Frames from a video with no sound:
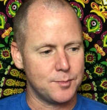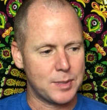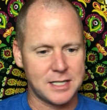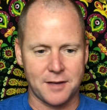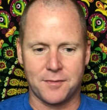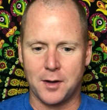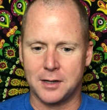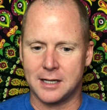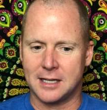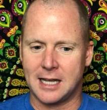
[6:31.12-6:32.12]
because I
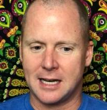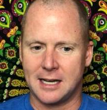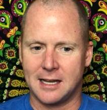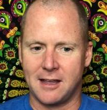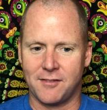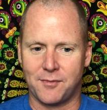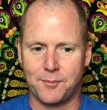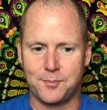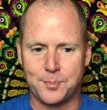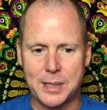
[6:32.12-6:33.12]
felt that if
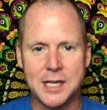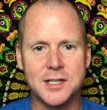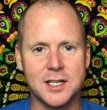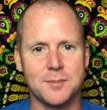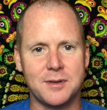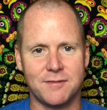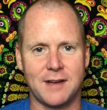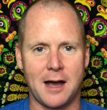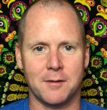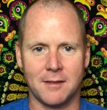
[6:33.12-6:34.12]
peace could be
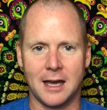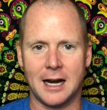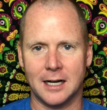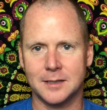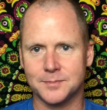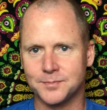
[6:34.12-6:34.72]
found there,